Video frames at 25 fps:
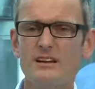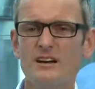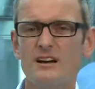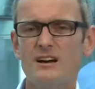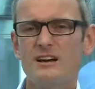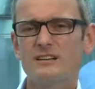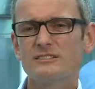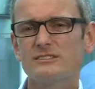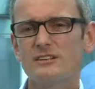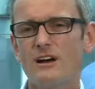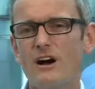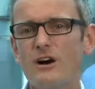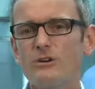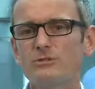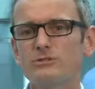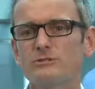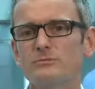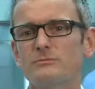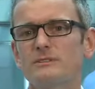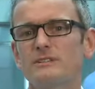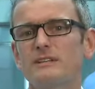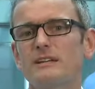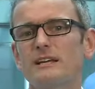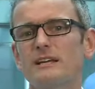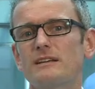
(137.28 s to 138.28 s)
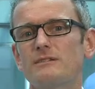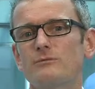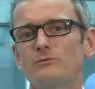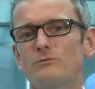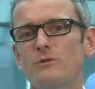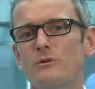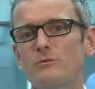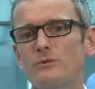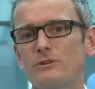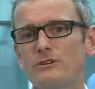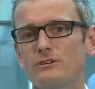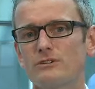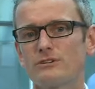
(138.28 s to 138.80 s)
So ultimately what
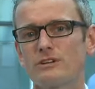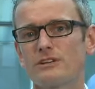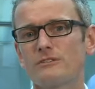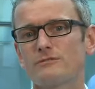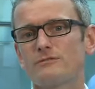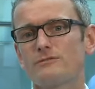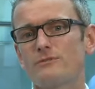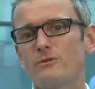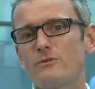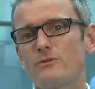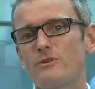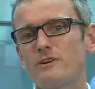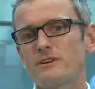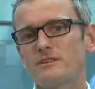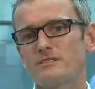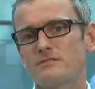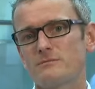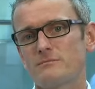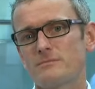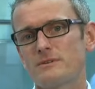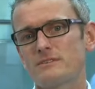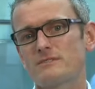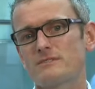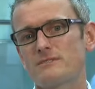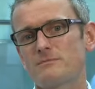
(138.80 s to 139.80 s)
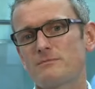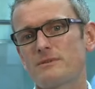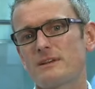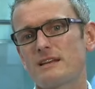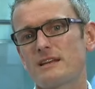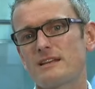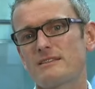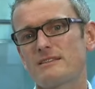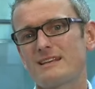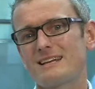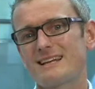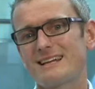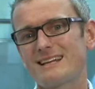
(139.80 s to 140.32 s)
we're looking for is a business
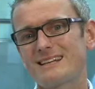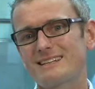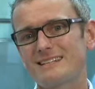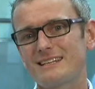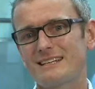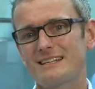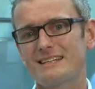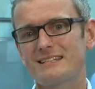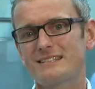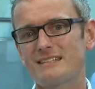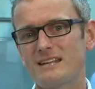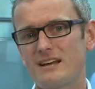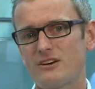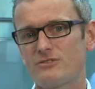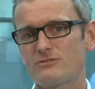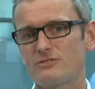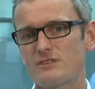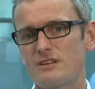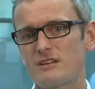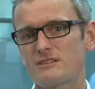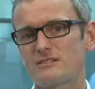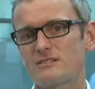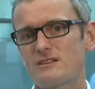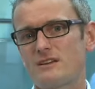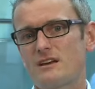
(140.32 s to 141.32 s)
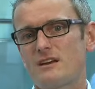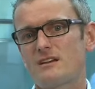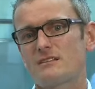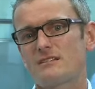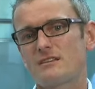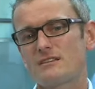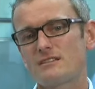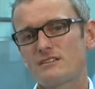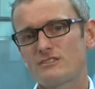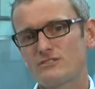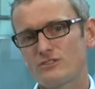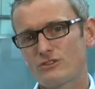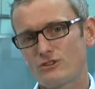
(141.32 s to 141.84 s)
plan that clearly tells us that
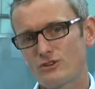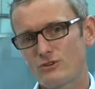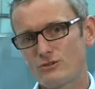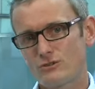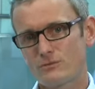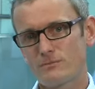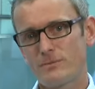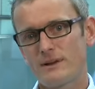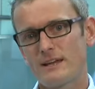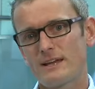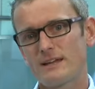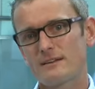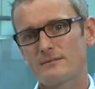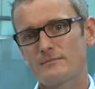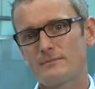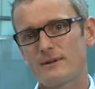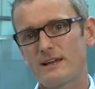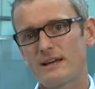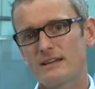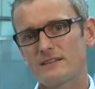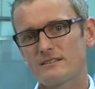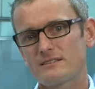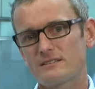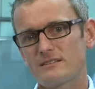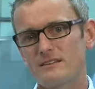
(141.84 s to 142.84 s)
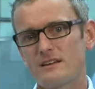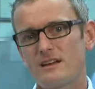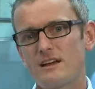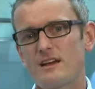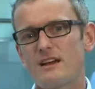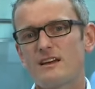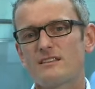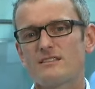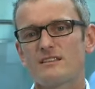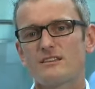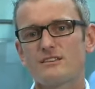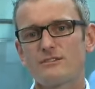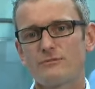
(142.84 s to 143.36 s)
there's a good plan in place,
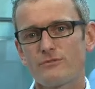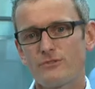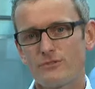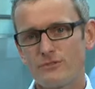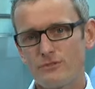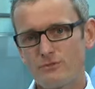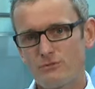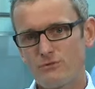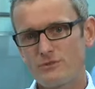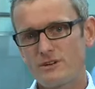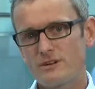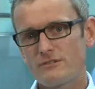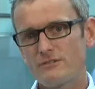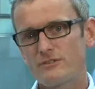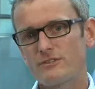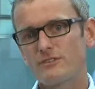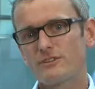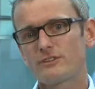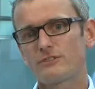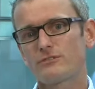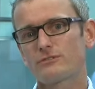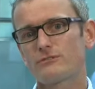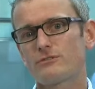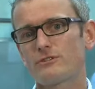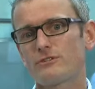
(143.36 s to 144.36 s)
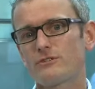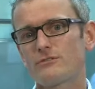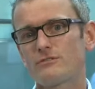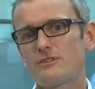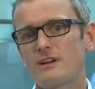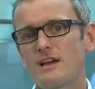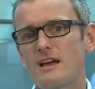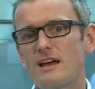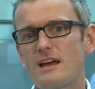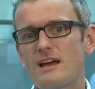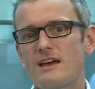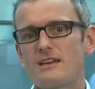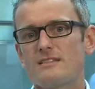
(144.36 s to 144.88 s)
that you've thought everything through
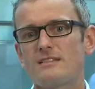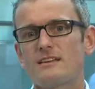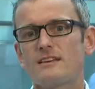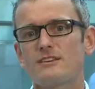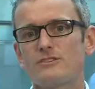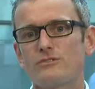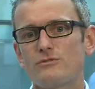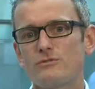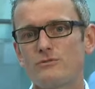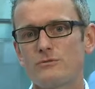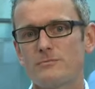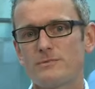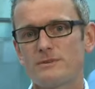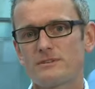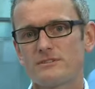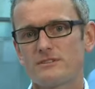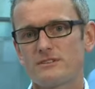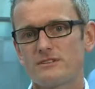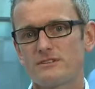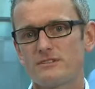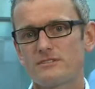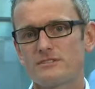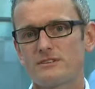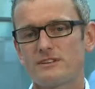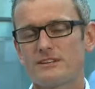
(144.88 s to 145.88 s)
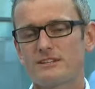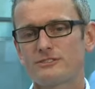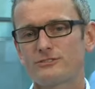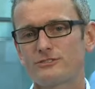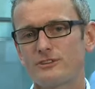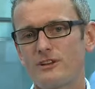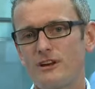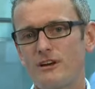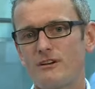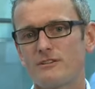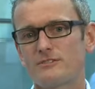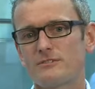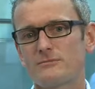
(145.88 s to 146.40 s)
and that your business is
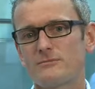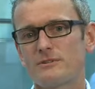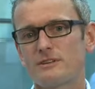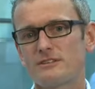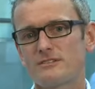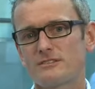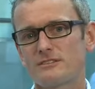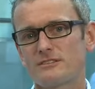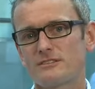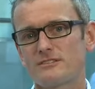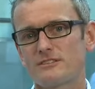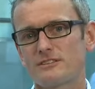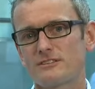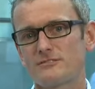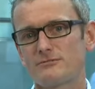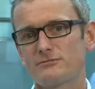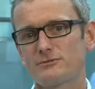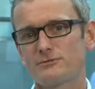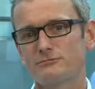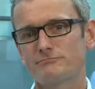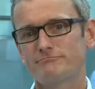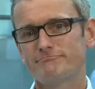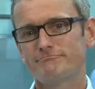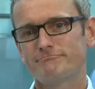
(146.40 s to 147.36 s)
going to be successful.